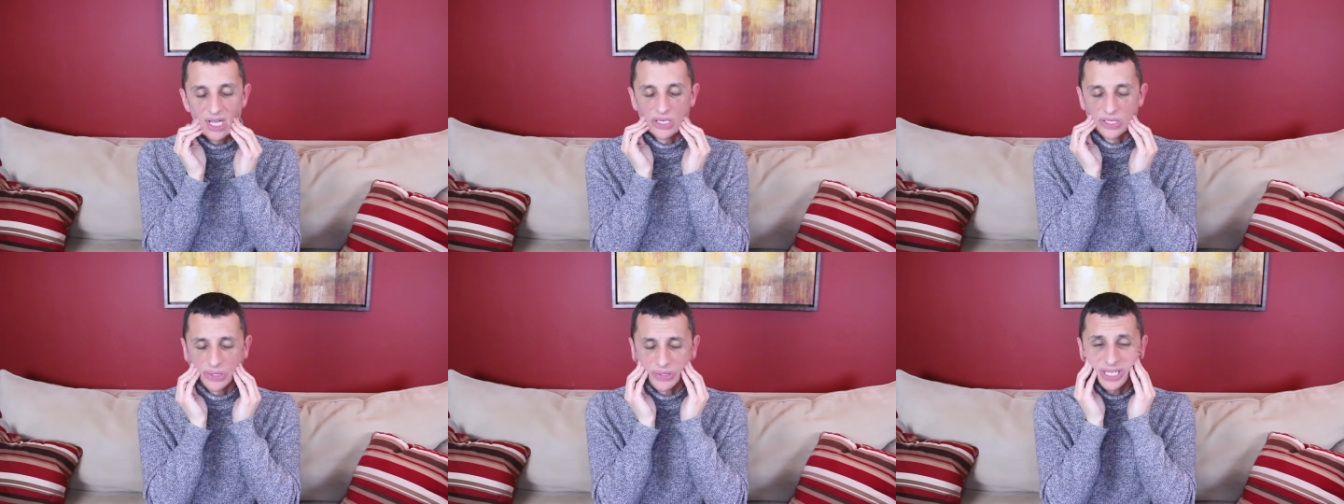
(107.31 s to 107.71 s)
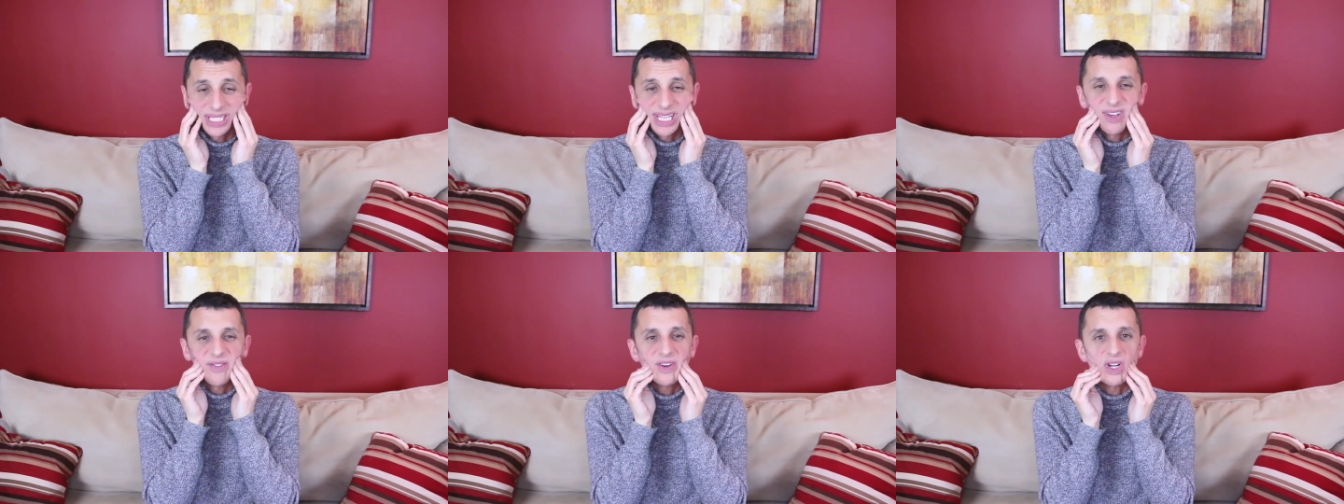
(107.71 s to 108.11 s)
So
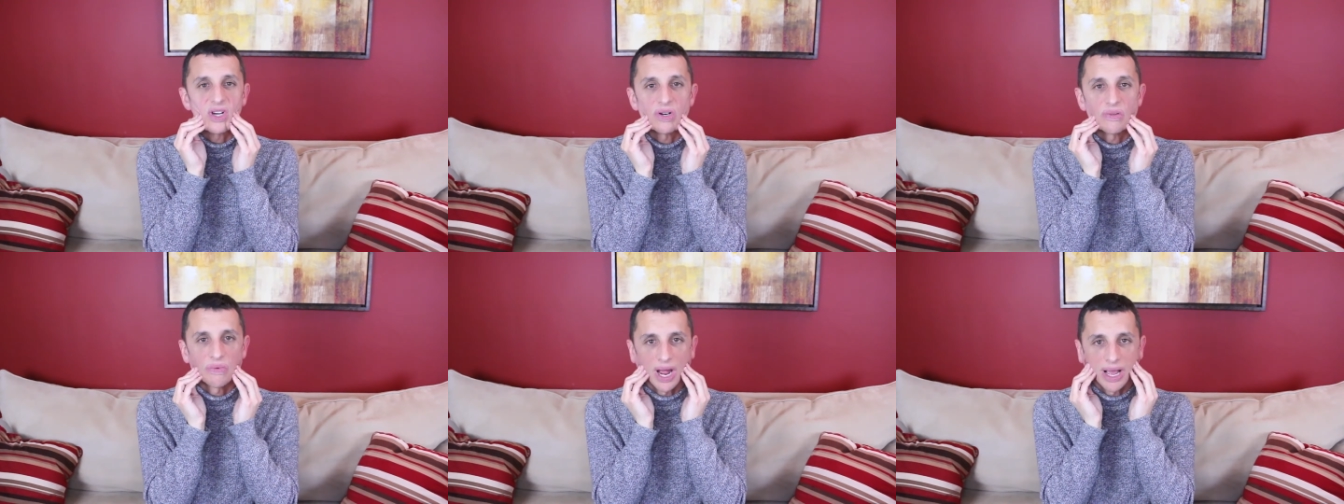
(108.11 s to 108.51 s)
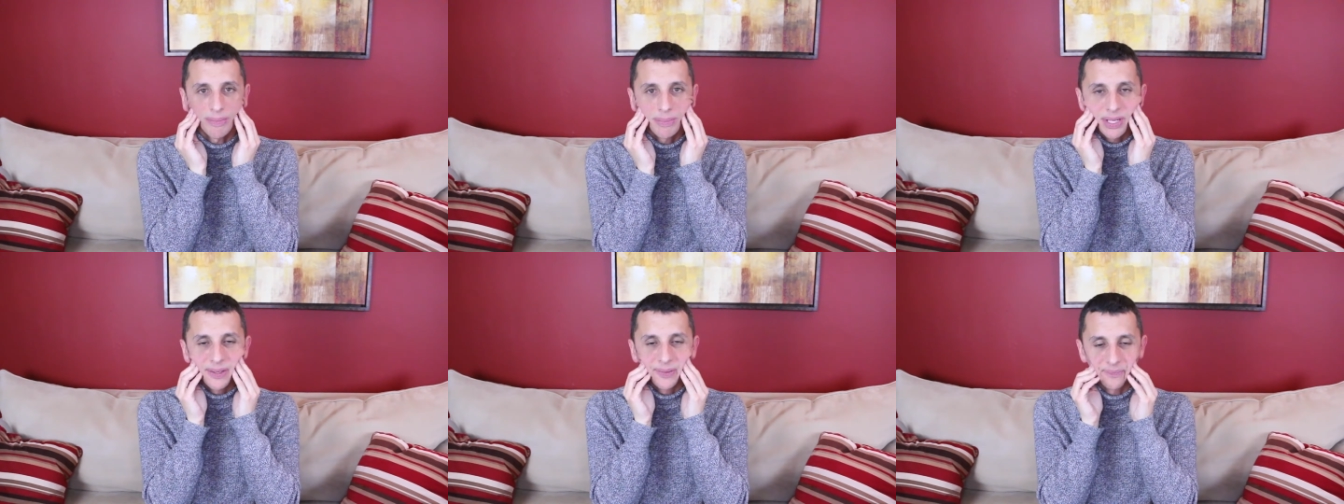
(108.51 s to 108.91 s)
just give it a good
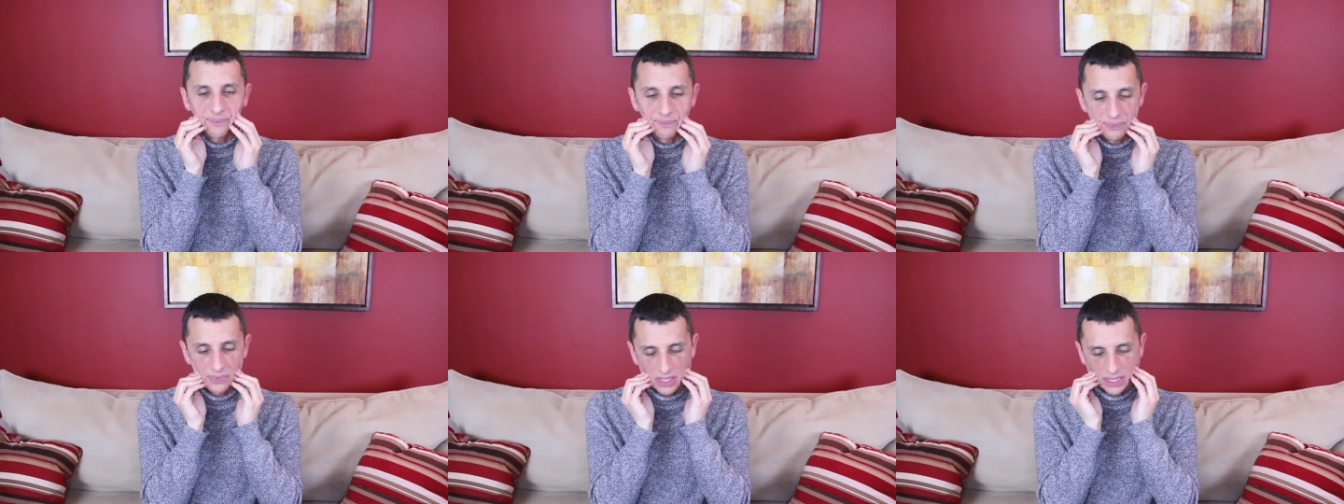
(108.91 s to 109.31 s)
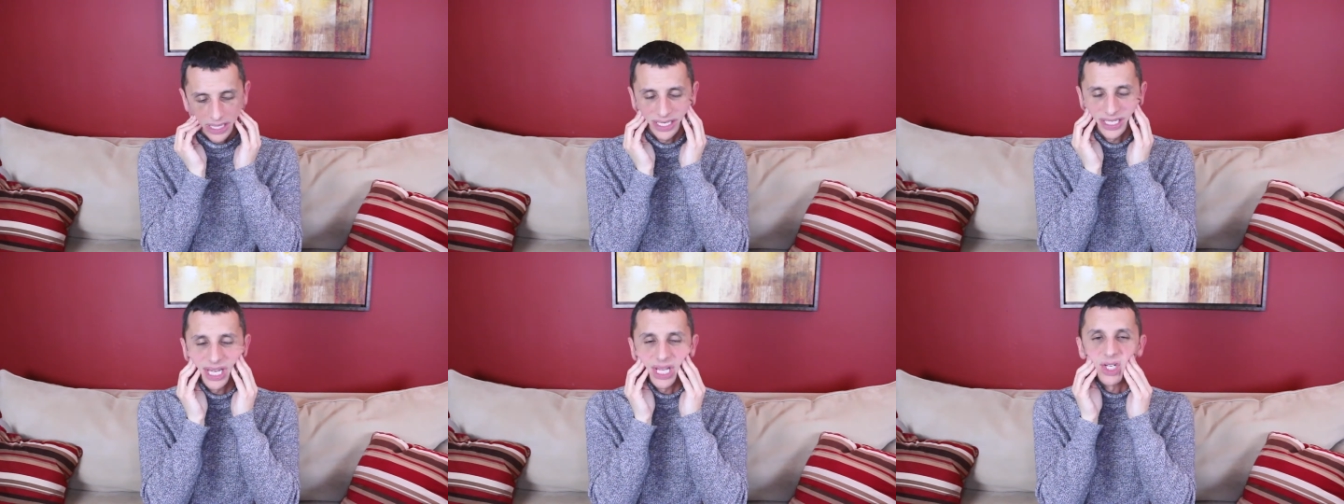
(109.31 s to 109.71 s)
rub,
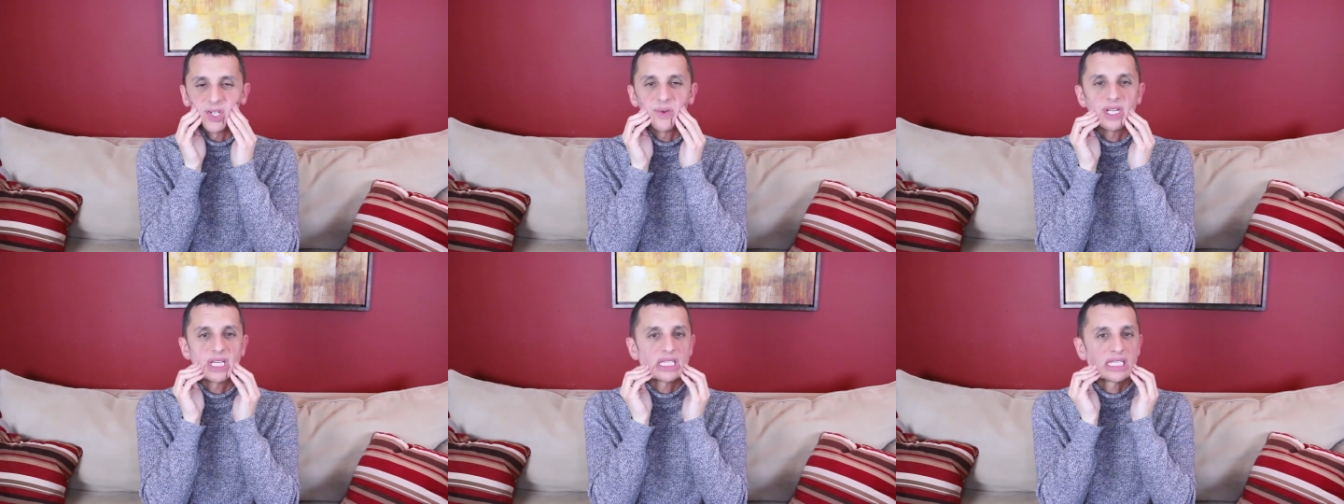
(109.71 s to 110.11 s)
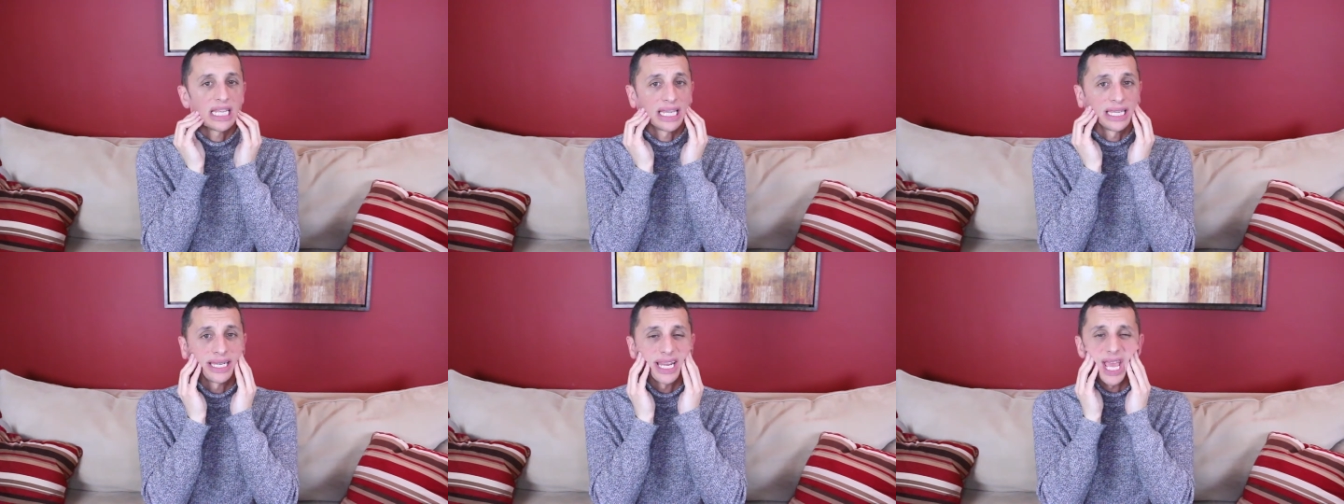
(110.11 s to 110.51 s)
continuing to
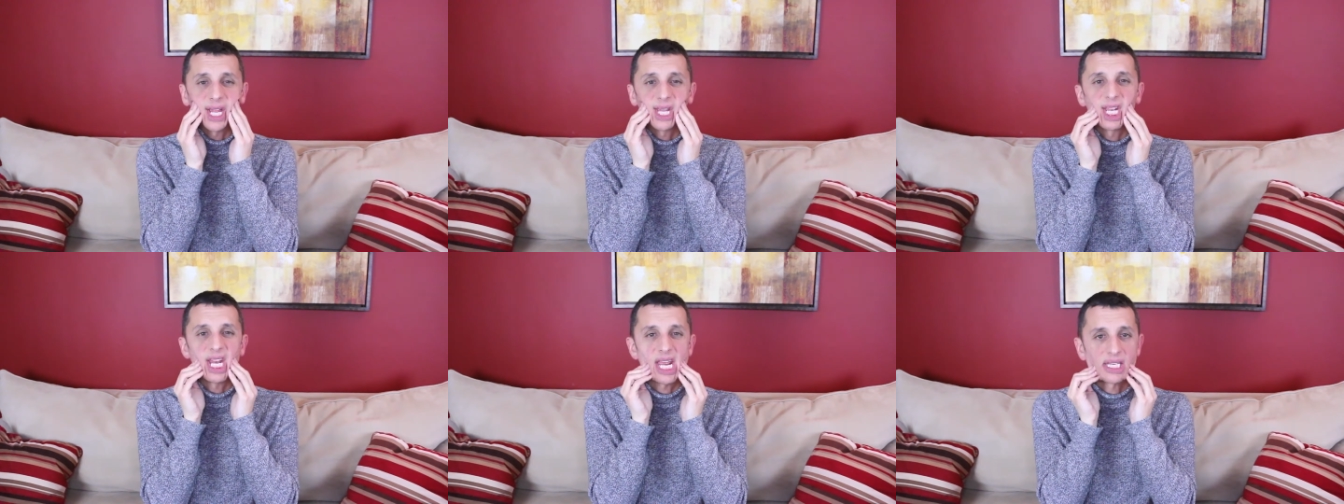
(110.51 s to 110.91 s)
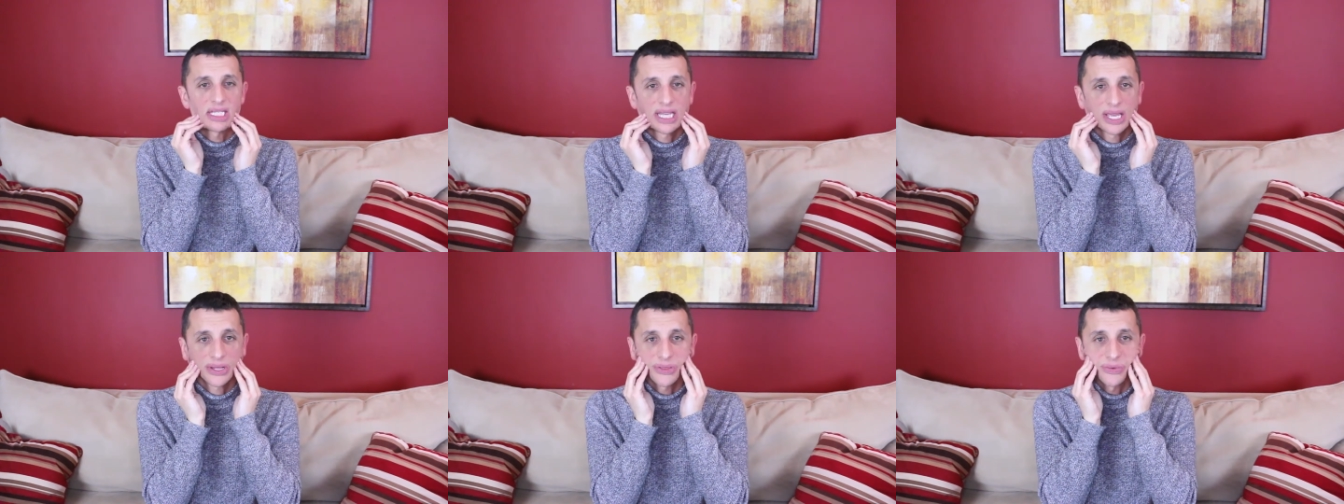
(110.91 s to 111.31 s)
inhale and
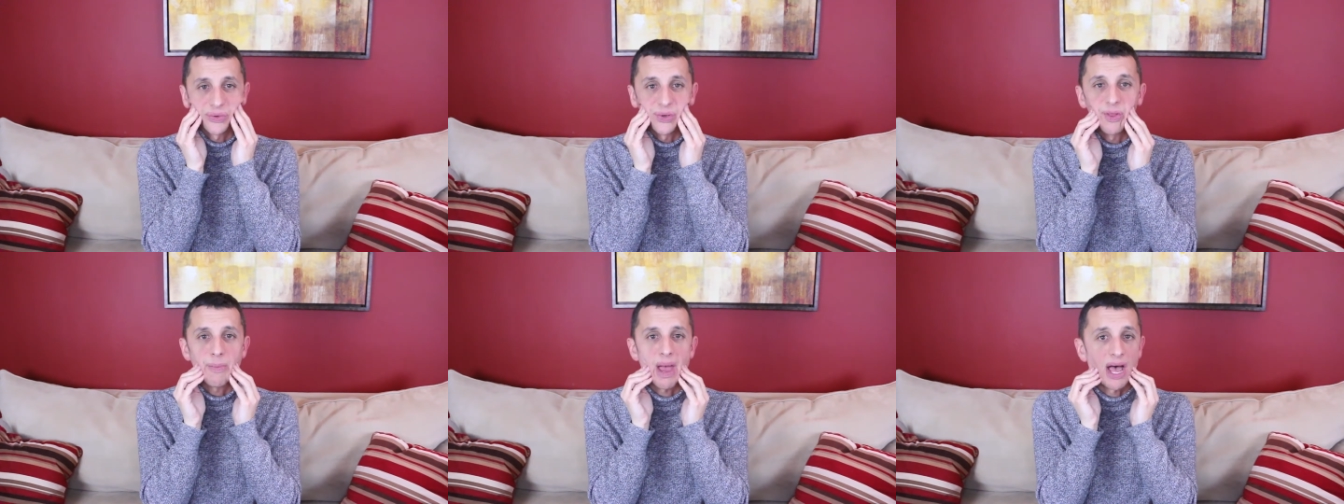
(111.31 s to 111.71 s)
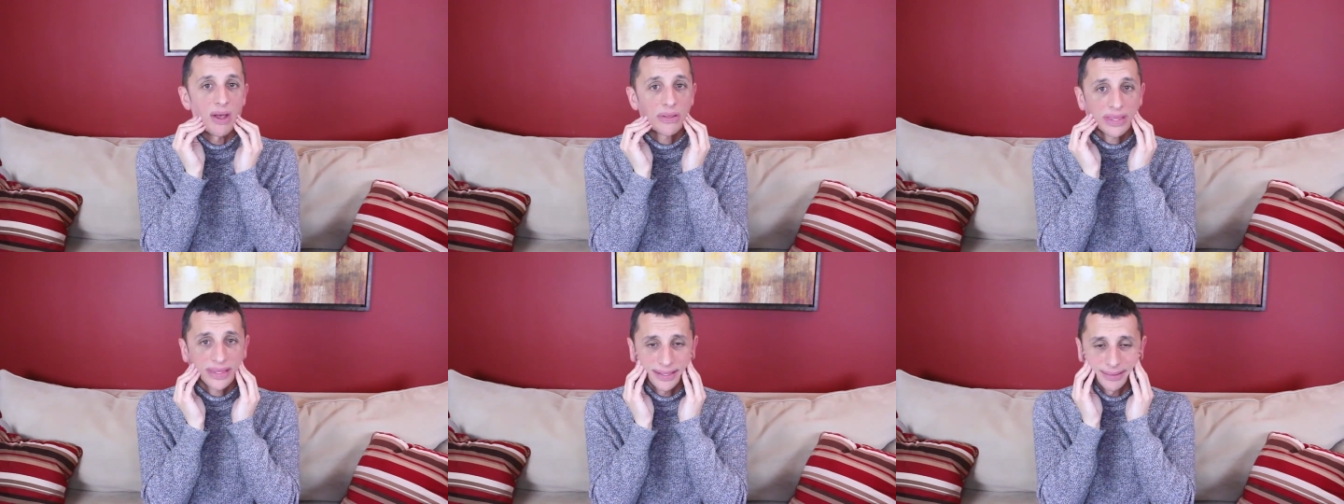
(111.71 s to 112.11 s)
exhale through the
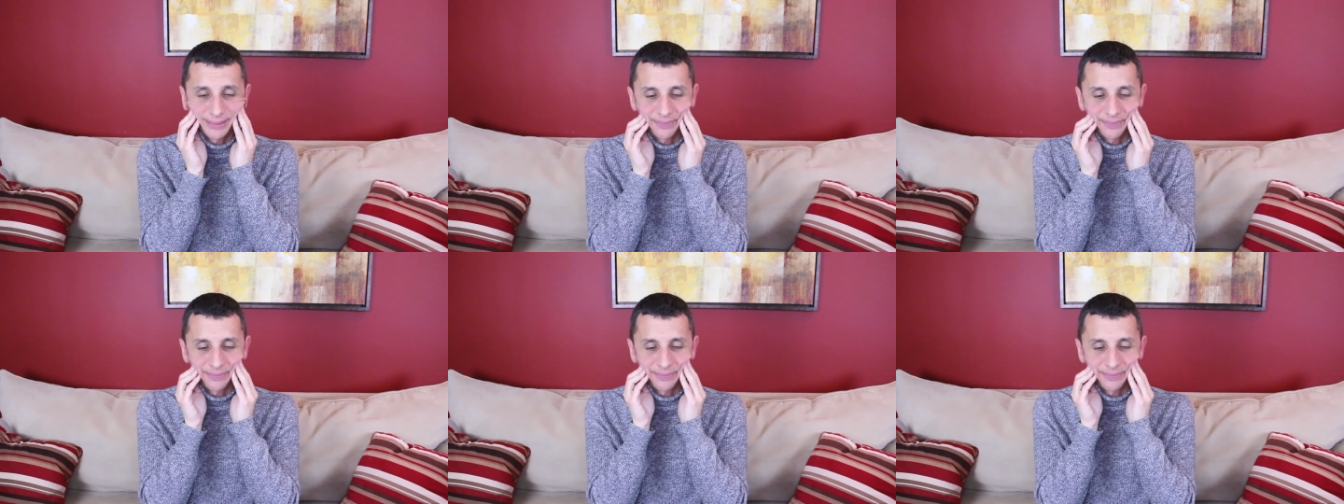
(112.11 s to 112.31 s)
mouth.